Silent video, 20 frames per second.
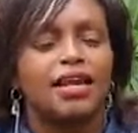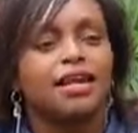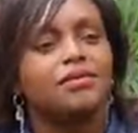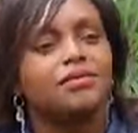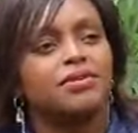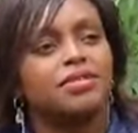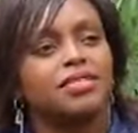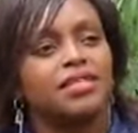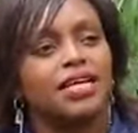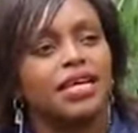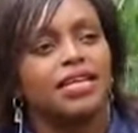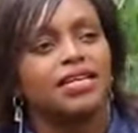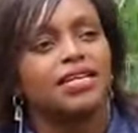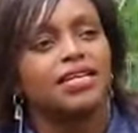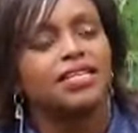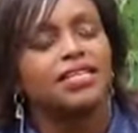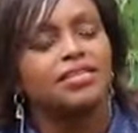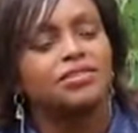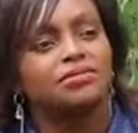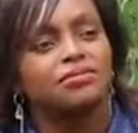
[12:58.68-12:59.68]
he would
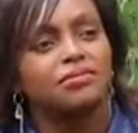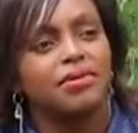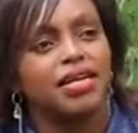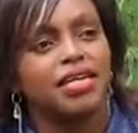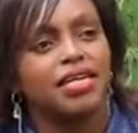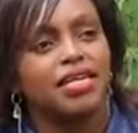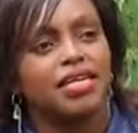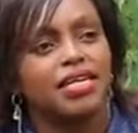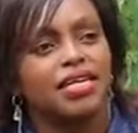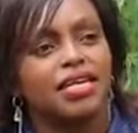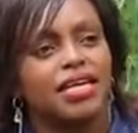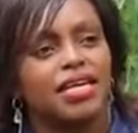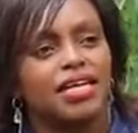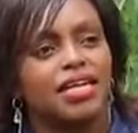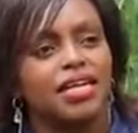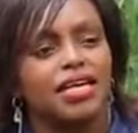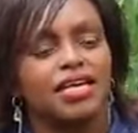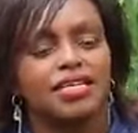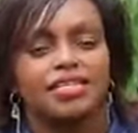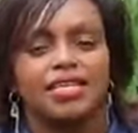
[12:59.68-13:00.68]
send little money here
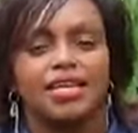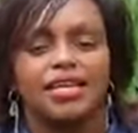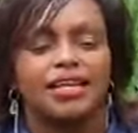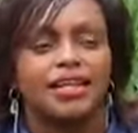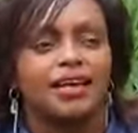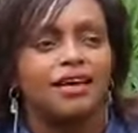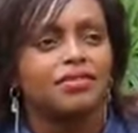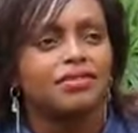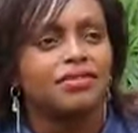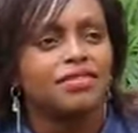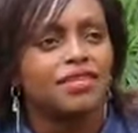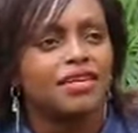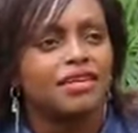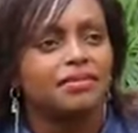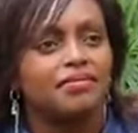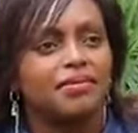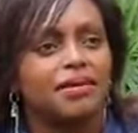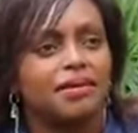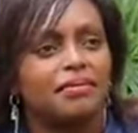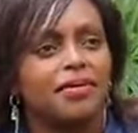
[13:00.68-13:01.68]
and there,
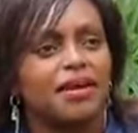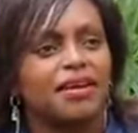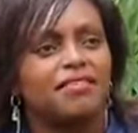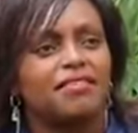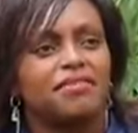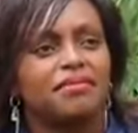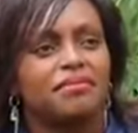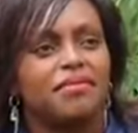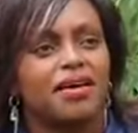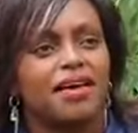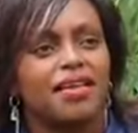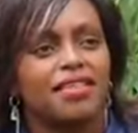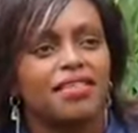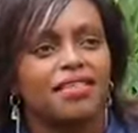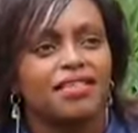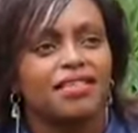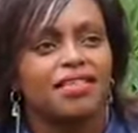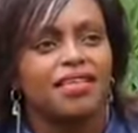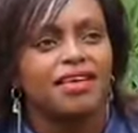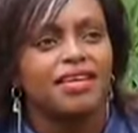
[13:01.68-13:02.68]
10,000 every
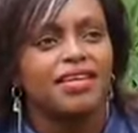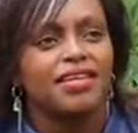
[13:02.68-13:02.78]
month.